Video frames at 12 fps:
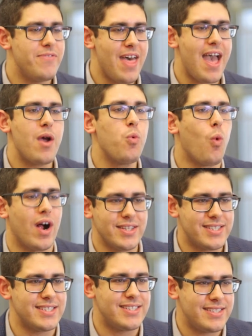They
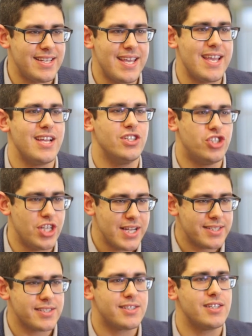want to see
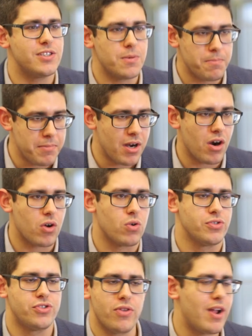Jesus's
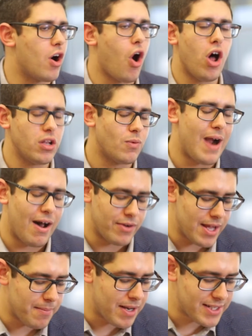miracles. So they're all
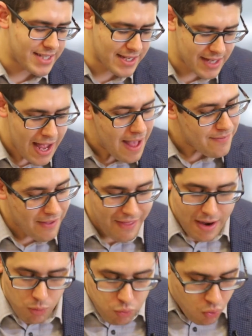around him, and it says that
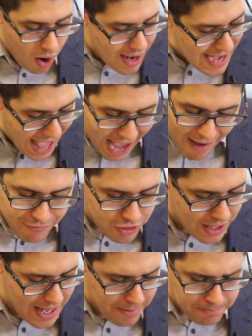they run
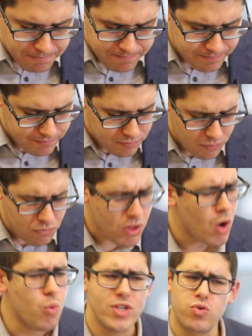after him,
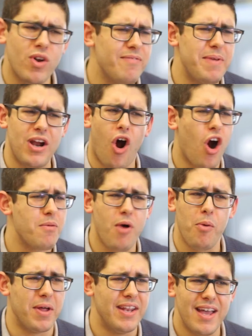which would have been a hard
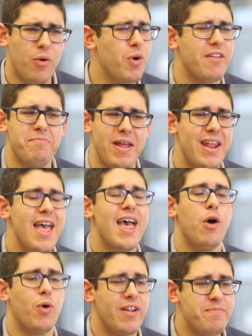moment. It would have
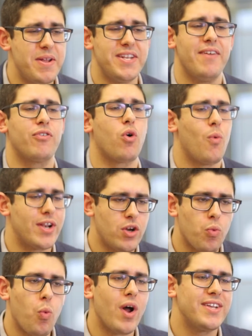been difficult when
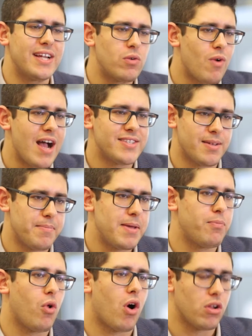you're wanting rest and
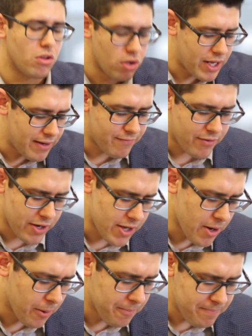people are looking for
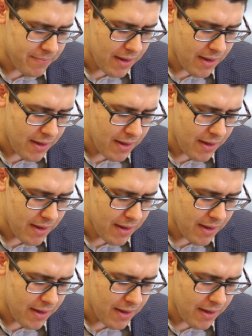you.